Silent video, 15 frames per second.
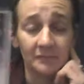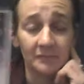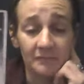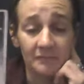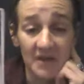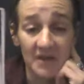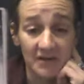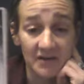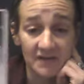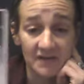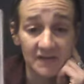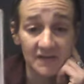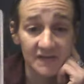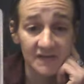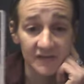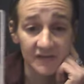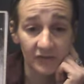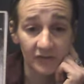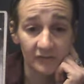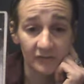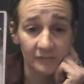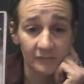may need to
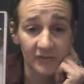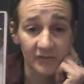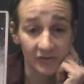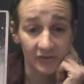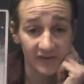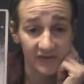still be looked